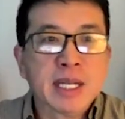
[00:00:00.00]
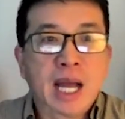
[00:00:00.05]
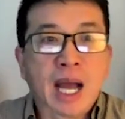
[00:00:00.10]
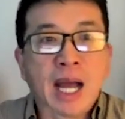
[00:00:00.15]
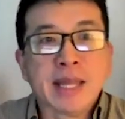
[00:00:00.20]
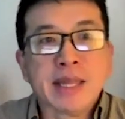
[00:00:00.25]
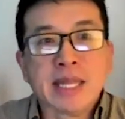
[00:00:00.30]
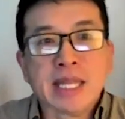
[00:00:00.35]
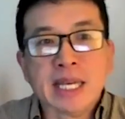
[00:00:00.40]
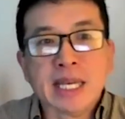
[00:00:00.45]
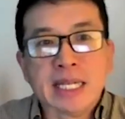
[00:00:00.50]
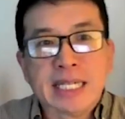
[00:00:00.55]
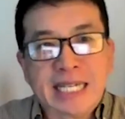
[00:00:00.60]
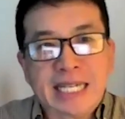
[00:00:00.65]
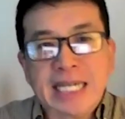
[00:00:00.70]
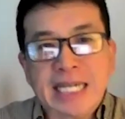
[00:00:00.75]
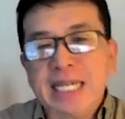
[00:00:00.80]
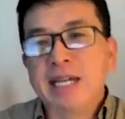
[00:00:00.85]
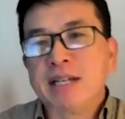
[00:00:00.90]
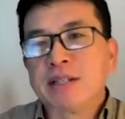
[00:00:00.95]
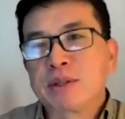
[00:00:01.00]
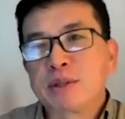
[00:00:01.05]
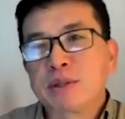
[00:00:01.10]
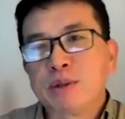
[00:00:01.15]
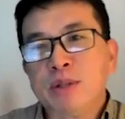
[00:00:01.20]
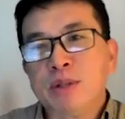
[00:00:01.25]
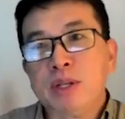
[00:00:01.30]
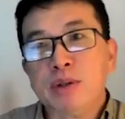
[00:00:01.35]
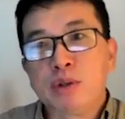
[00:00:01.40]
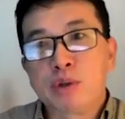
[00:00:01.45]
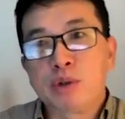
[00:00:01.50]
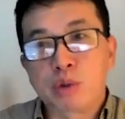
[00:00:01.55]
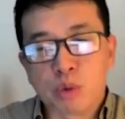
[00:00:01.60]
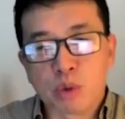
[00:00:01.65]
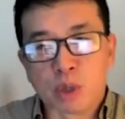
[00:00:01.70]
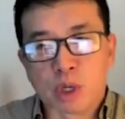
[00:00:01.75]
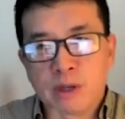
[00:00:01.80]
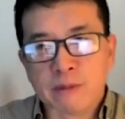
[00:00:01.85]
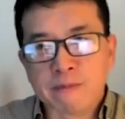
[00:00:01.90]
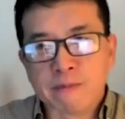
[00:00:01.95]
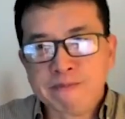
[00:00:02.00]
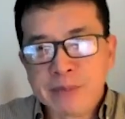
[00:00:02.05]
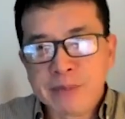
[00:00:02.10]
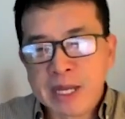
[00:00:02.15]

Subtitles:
And the key is to ensure